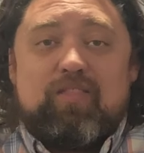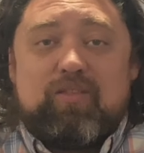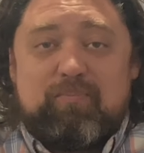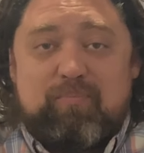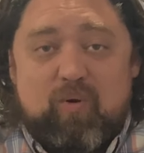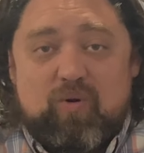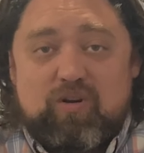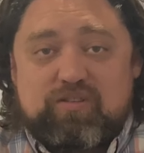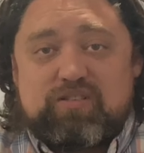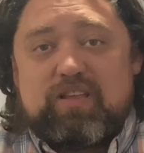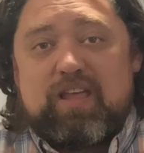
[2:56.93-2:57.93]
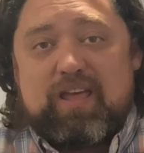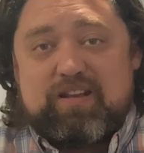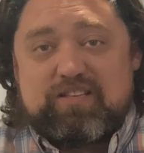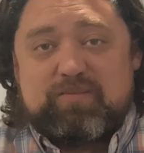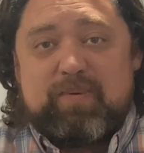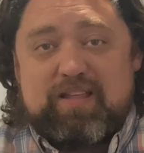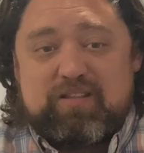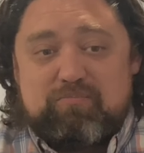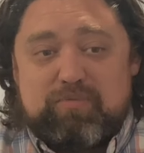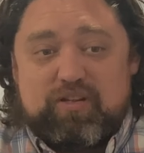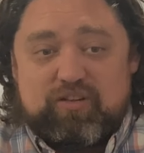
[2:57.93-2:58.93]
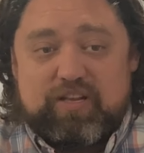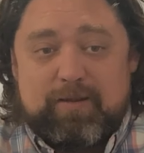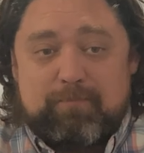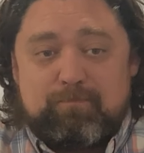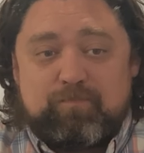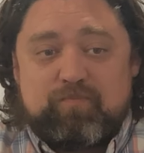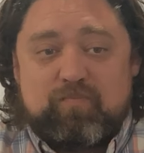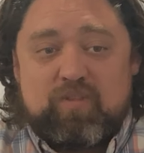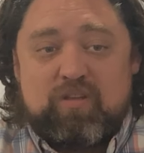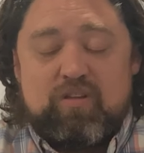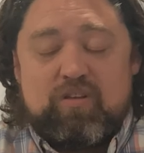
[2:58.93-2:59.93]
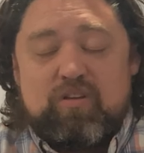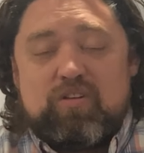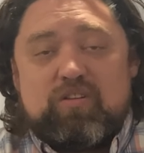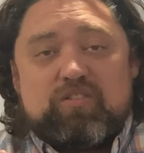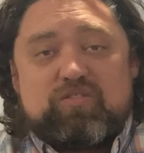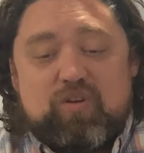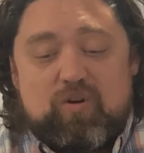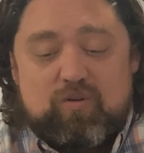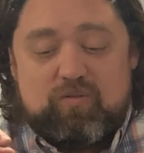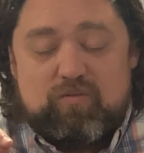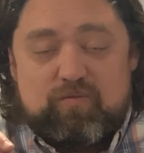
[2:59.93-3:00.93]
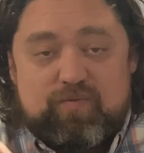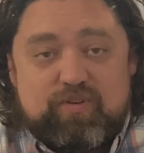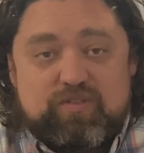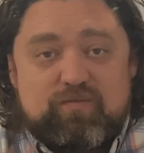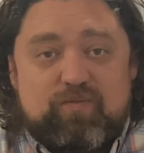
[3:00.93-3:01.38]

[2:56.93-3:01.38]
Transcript: The ports and expandability. So first and